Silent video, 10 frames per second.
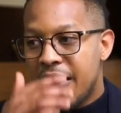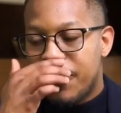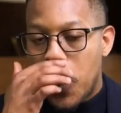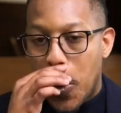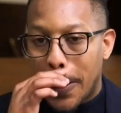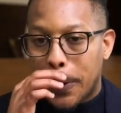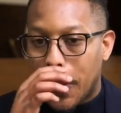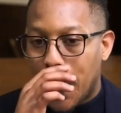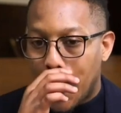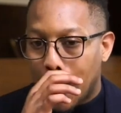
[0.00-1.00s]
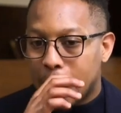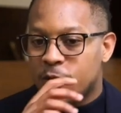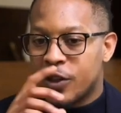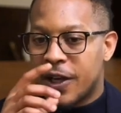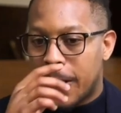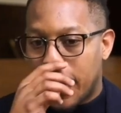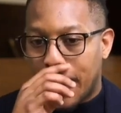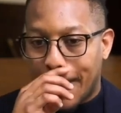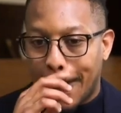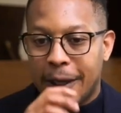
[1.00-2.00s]
If you want to go to the
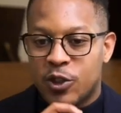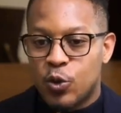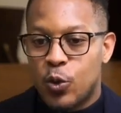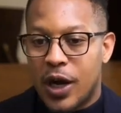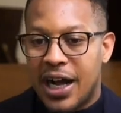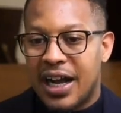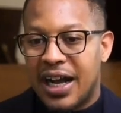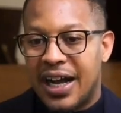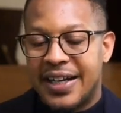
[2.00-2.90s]
to a,